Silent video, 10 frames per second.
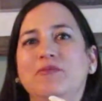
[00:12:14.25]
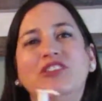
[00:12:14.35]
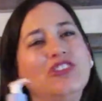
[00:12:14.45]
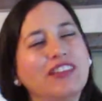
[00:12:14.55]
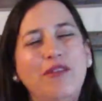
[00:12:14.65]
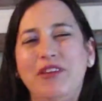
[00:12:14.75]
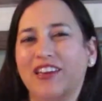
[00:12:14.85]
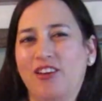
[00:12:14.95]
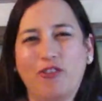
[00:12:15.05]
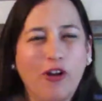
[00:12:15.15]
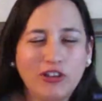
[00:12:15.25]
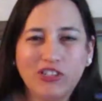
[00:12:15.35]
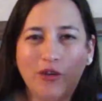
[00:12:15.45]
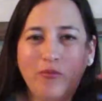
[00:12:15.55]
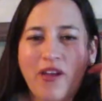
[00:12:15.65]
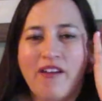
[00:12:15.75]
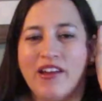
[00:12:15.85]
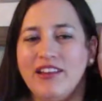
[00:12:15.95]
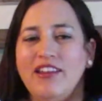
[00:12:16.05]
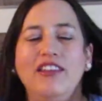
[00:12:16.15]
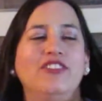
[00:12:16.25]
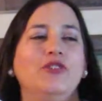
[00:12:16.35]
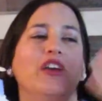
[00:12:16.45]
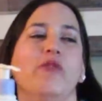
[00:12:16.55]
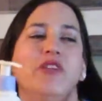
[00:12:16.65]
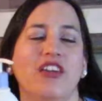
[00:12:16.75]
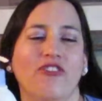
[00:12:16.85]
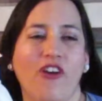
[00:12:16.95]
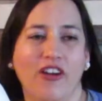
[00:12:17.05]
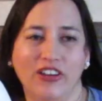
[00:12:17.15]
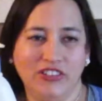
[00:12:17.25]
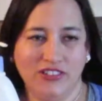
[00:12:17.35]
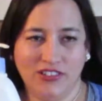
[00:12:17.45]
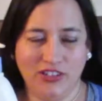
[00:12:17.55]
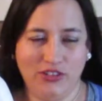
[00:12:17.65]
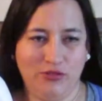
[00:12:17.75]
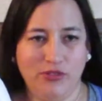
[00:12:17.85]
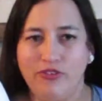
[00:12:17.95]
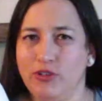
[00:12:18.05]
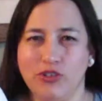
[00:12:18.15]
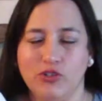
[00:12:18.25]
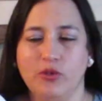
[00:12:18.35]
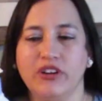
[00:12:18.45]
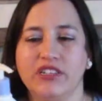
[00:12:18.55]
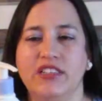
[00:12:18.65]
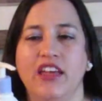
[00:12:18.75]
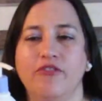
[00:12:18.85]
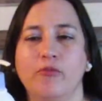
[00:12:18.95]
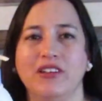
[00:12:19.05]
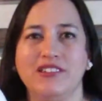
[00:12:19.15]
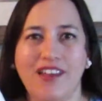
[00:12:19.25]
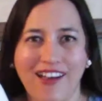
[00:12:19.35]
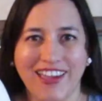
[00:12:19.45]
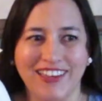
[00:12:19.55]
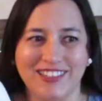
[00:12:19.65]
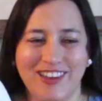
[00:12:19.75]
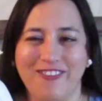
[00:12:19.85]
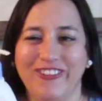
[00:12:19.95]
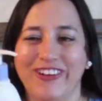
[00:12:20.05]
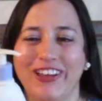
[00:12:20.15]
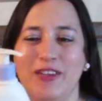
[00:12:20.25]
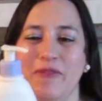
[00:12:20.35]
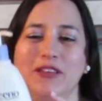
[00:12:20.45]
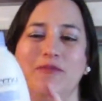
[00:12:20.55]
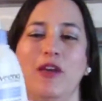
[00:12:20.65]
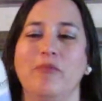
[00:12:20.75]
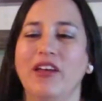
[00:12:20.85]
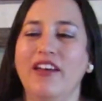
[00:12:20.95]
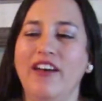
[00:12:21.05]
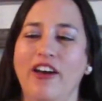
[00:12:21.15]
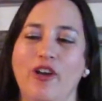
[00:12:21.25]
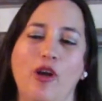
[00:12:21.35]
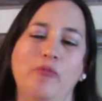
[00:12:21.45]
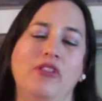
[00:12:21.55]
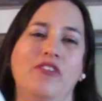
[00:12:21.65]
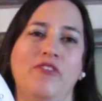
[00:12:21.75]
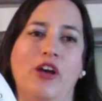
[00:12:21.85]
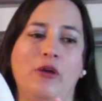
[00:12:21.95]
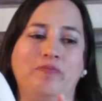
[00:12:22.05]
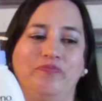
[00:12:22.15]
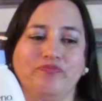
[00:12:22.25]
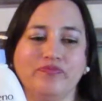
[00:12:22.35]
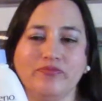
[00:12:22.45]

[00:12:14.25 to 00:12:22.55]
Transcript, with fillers: I'm like, just give me a gift card somewhere. And so he got me a gift card to a few stores, and then for my stocking stuffer, he picked me up a couple of um,